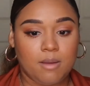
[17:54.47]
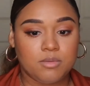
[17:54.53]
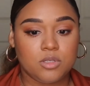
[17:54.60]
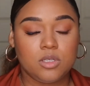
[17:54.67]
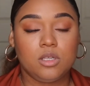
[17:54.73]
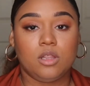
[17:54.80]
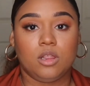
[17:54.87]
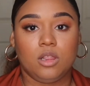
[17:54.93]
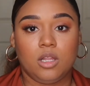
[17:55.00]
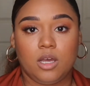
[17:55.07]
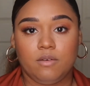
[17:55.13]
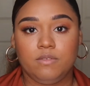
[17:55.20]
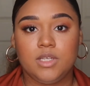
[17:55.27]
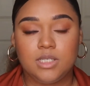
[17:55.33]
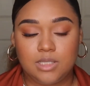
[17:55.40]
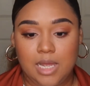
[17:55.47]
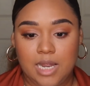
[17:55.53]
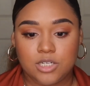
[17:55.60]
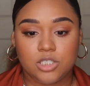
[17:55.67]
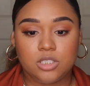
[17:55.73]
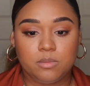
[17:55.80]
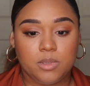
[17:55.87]
absolutely love these
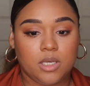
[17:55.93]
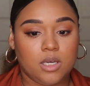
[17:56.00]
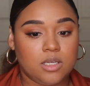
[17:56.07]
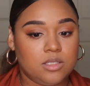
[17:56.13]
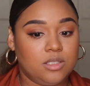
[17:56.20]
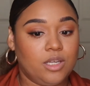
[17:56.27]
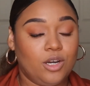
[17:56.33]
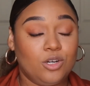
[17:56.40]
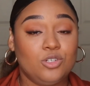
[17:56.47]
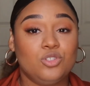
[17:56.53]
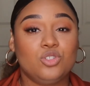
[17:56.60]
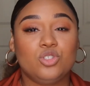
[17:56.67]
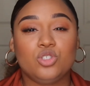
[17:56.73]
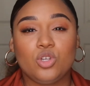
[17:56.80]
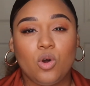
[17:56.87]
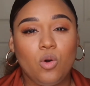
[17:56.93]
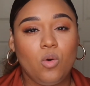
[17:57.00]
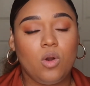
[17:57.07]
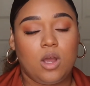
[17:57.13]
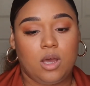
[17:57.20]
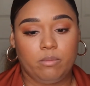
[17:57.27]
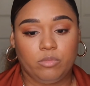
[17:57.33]
lashes because they're so
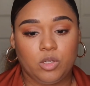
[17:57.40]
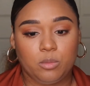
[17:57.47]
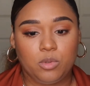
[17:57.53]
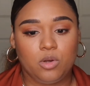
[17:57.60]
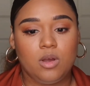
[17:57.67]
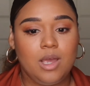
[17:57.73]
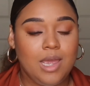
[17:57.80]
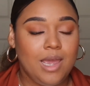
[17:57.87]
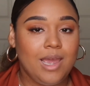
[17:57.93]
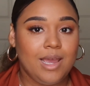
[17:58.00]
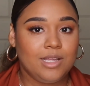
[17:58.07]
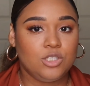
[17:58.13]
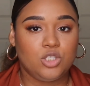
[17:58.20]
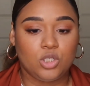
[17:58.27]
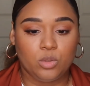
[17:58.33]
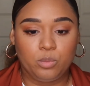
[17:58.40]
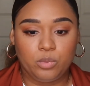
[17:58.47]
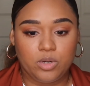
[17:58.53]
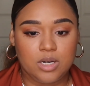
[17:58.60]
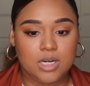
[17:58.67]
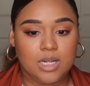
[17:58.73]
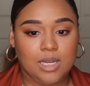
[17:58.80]
comfortable and so
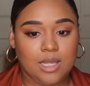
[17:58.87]
pretty.